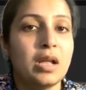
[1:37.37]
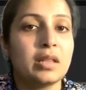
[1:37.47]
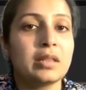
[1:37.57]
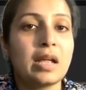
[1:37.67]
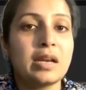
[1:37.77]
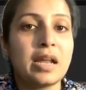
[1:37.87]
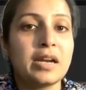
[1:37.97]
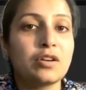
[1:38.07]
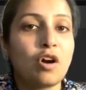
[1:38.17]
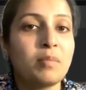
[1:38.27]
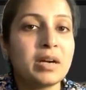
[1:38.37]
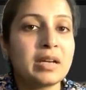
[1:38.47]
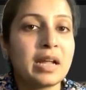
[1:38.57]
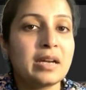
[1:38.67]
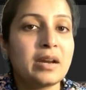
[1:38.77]
Then 8,
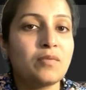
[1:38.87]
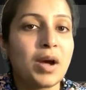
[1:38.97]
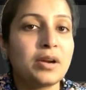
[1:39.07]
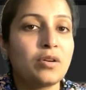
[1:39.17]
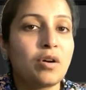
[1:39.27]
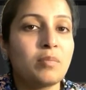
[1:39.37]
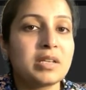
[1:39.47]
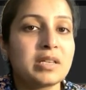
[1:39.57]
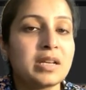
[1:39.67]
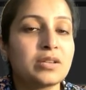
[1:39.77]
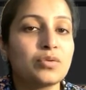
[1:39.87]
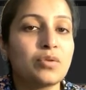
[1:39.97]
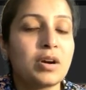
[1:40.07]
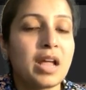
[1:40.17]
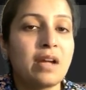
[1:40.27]
10 and 1, 6 do
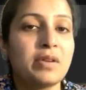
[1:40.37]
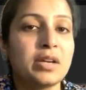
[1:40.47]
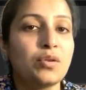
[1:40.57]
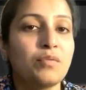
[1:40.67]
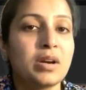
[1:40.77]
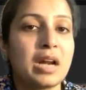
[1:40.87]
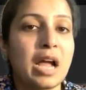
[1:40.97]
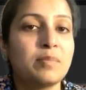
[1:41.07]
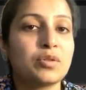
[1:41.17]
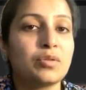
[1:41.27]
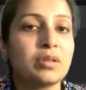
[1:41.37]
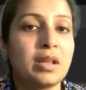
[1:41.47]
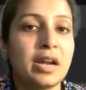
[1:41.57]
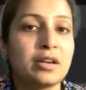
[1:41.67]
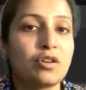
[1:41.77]
not have any overlap. So
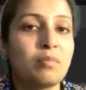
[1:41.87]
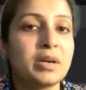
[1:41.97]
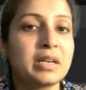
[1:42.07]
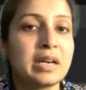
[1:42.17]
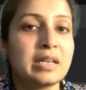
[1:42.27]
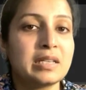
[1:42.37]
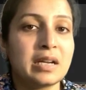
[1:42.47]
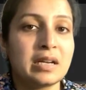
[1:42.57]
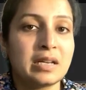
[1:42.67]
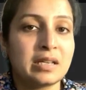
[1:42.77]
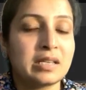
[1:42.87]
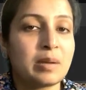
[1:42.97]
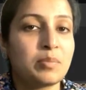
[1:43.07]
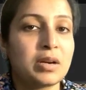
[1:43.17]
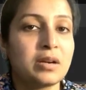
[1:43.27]
8, 10 is taken as a
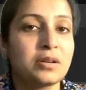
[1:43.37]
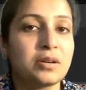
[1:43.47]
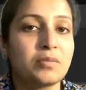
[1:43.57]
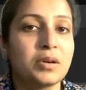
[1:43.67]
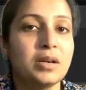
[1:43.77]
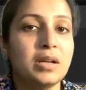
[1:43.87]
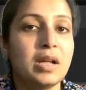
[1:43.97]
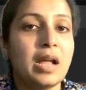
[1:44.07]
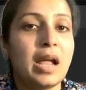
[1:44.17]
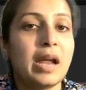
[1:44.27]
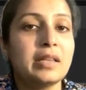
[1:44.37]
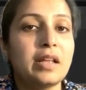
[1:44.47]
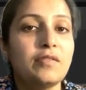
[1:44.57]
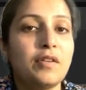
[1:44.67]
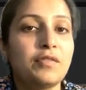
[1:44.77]
separate interval. And
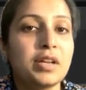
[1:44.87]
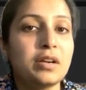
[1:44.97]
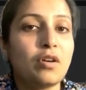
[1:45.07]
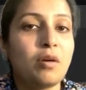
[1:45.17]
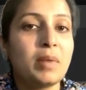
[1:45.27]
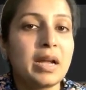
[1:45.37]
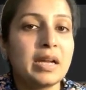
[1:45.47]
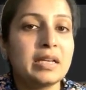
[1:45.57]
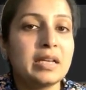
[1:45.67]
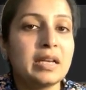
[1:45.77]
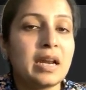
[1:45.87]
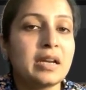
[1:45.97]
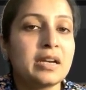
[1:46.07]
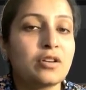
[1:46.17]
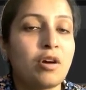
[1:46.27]
then 15, 18 and
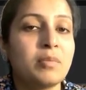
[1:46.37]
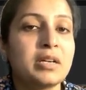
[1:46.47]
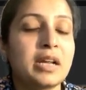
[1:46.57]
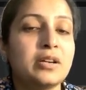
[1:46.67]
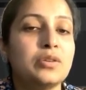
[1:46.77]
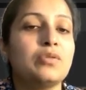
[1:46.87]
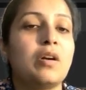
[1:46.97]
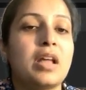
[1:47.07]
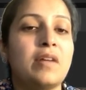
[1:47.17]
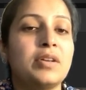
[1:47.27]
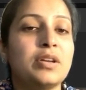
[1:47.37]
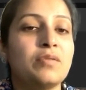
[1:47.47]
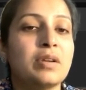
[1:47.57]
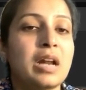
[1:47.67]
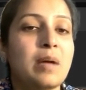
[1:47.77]
8, 10 do not have any
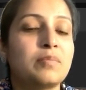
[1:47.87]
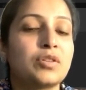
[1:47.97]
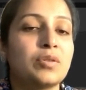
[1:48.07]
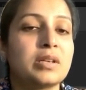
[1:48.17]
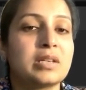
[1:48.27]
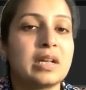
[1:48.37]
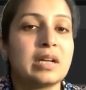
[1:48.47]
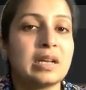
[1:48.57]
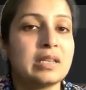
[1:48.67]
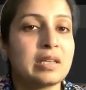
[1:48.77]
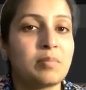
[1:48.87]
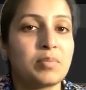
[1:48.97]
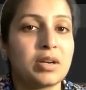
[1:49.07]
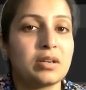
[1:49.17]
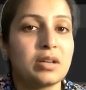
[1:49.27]
overlap. So it's taken as
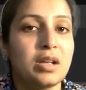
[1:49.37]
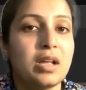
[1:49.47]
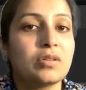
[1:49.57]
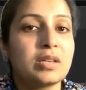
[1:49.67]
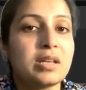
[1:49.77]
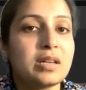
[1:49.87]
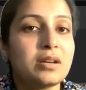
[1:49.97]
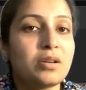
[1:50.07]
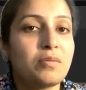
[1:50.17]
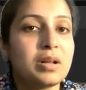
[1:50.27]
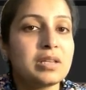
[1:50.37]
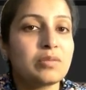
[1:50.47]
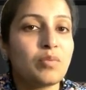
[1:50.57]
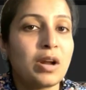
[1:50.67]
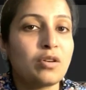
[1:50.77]
separate. Since intervals
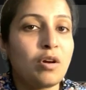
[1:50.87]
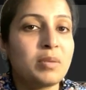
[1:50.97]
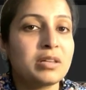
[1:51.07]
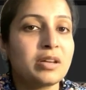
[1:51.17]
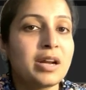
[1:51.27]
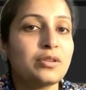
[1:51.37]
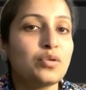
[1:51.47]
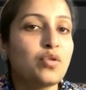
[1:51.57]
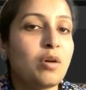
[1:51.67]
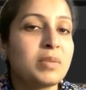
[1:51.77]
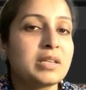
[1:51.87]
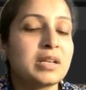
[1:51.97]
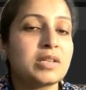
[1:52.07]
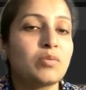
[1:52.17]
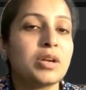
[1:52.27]
1, 3 and 2,
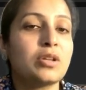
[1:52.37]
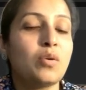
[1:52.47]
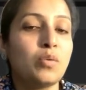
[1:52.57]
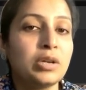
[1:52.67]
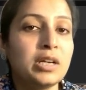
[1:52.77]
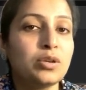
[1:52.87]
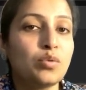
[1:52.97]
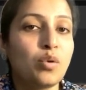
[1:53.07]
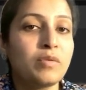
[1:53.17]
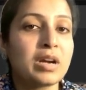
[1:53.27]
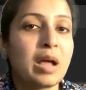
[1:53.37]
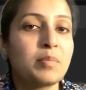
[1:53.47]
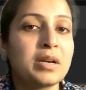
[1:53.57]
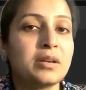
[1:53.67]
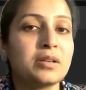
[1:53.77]
6 were the only two
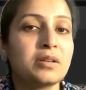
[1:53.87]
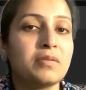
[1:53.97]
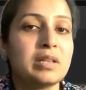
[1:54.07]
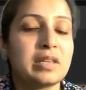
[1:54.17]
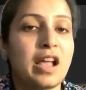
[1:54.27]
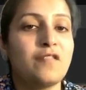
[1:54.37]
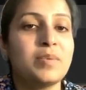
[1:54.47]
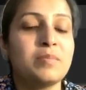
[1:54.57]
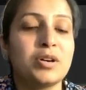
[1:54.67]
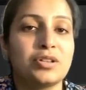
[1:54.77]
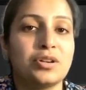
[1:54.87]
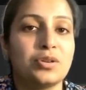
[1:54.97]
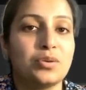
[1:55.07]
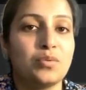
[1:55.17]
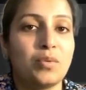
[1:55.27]
overlapping intervals, they have been merged
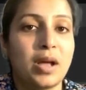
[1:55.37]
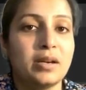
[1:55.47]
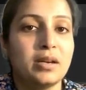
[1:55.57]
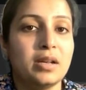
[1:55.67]
into one.